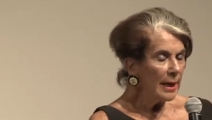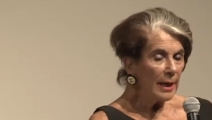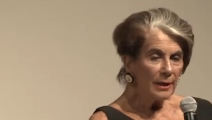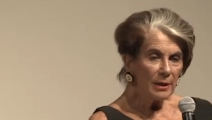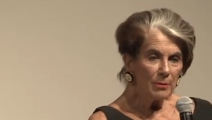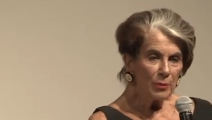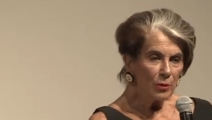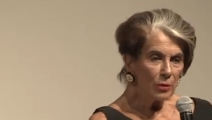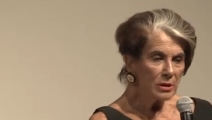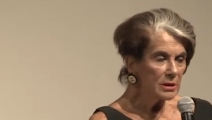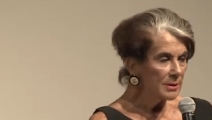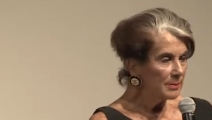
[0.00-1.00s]
and that
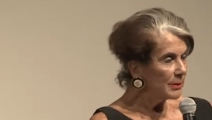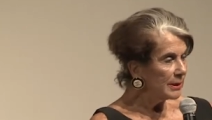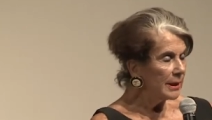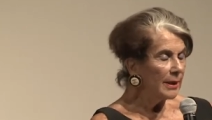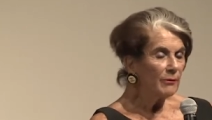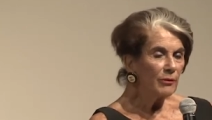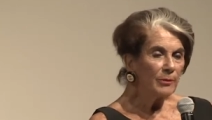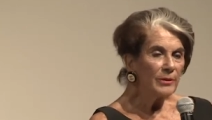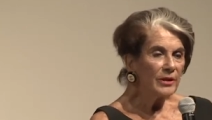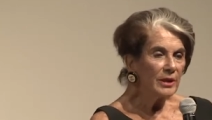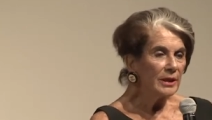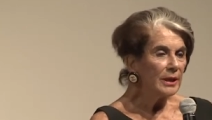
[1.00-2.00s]
Boris simply came from
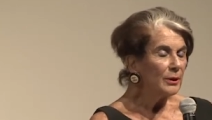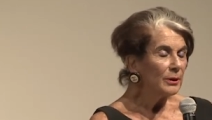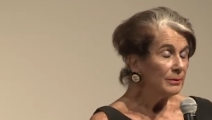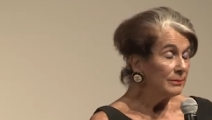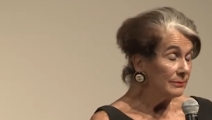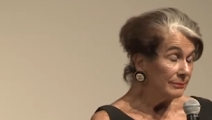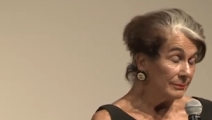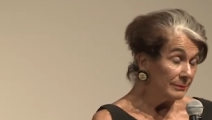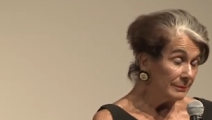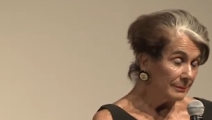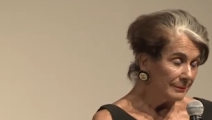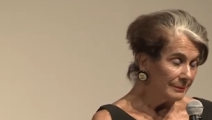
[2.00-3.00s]
thin air.
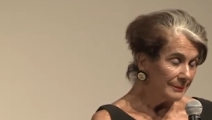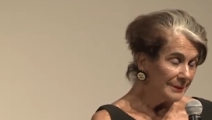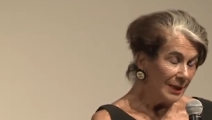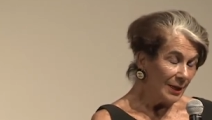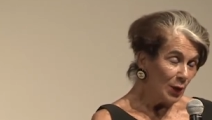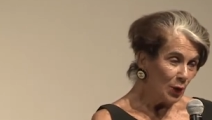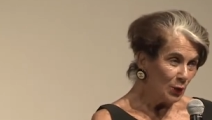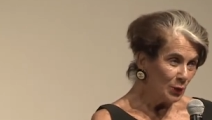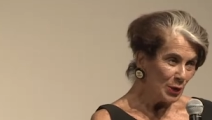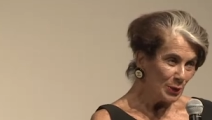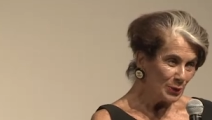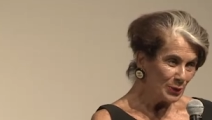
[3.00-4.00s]
Who
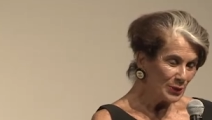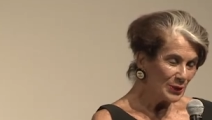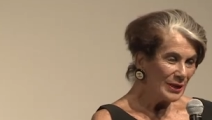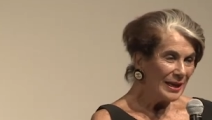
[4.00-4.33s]
knows?